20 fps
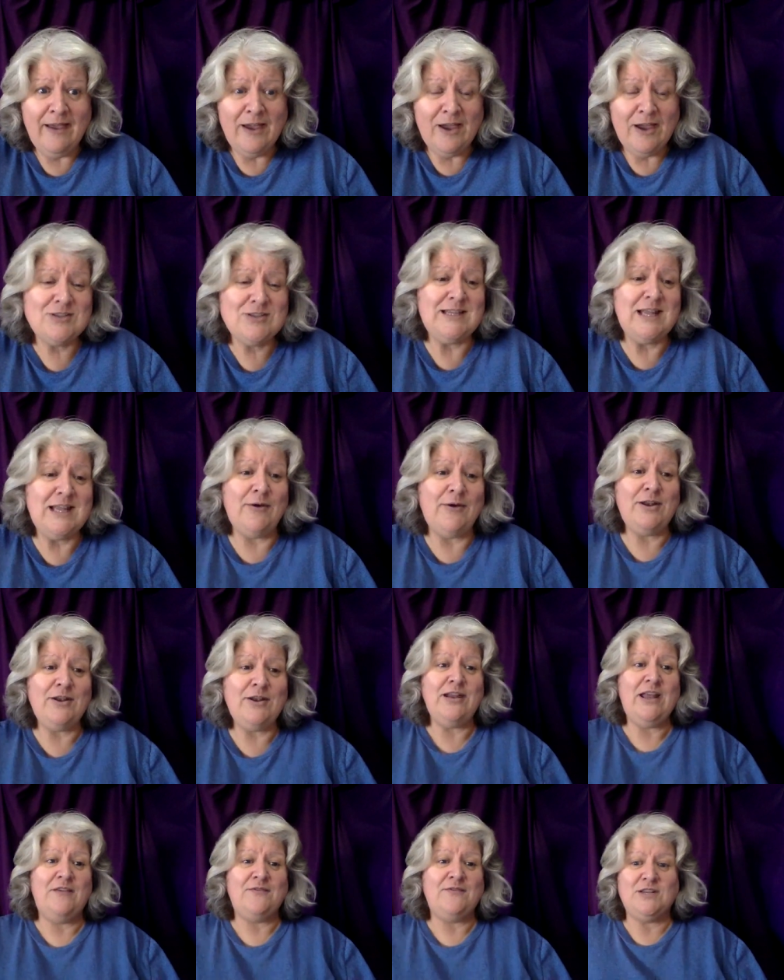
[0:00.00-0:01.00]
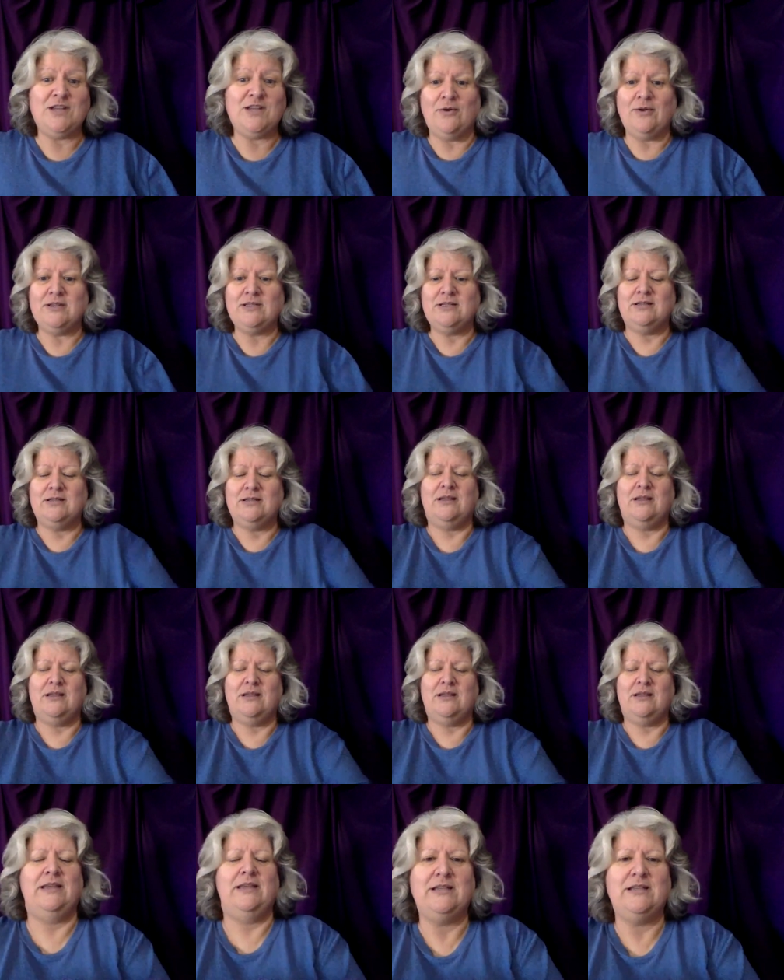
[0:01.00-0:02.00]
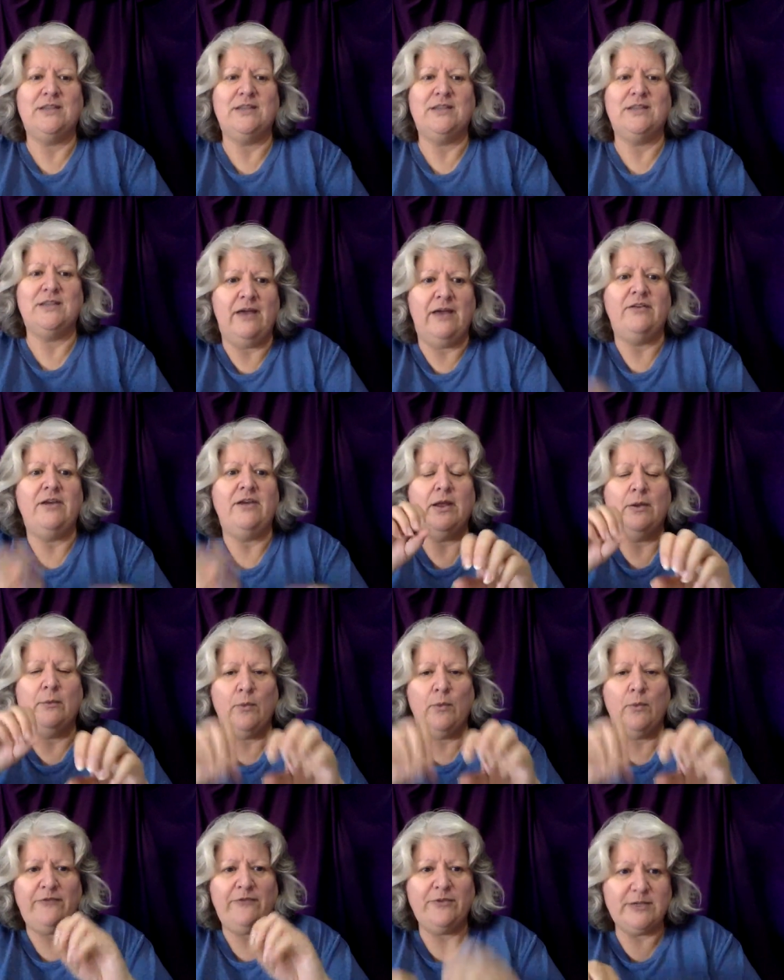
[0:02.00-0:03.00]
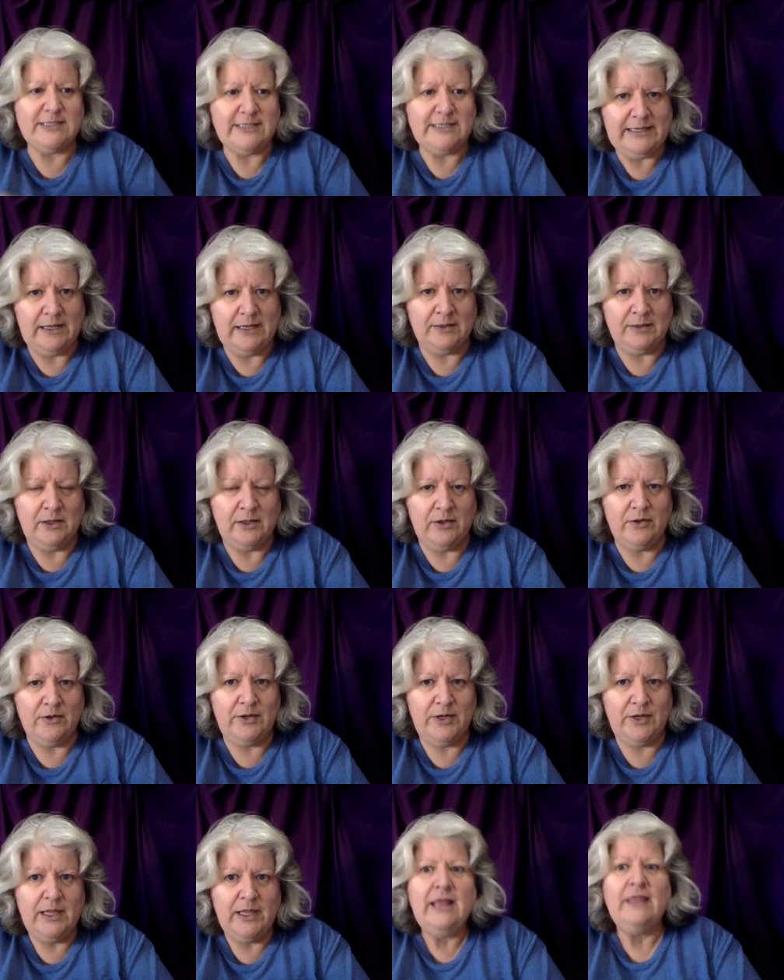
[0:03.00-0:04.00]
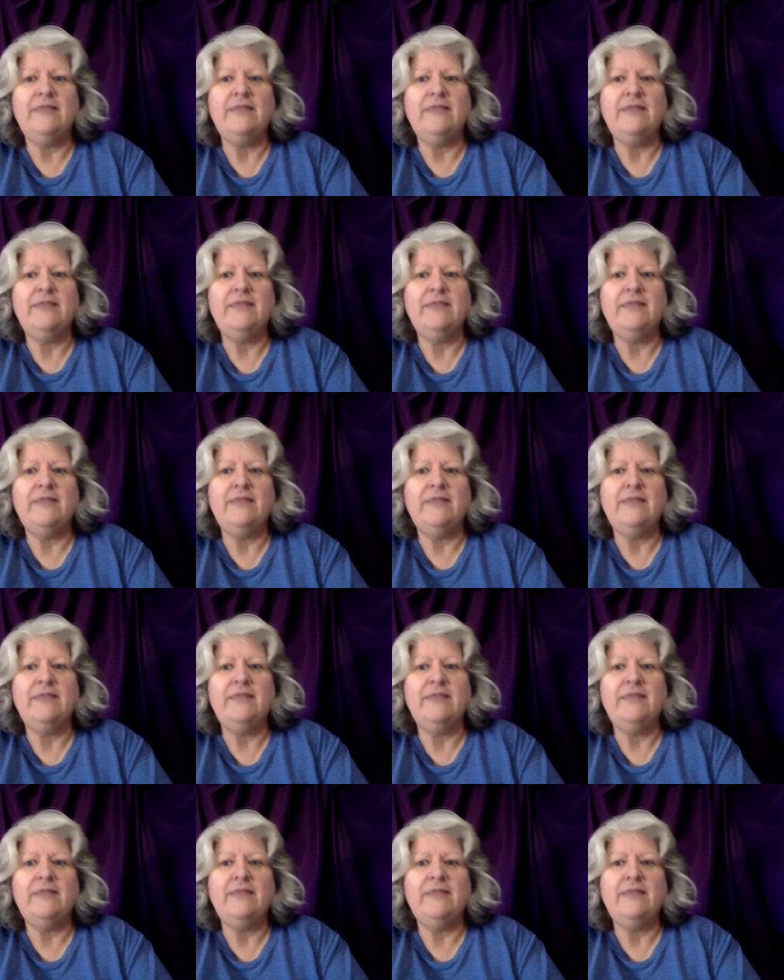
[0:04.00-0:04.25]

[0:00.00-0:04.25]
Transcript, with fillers: Because now I don't have to go into the end of the live, wait for it to download, then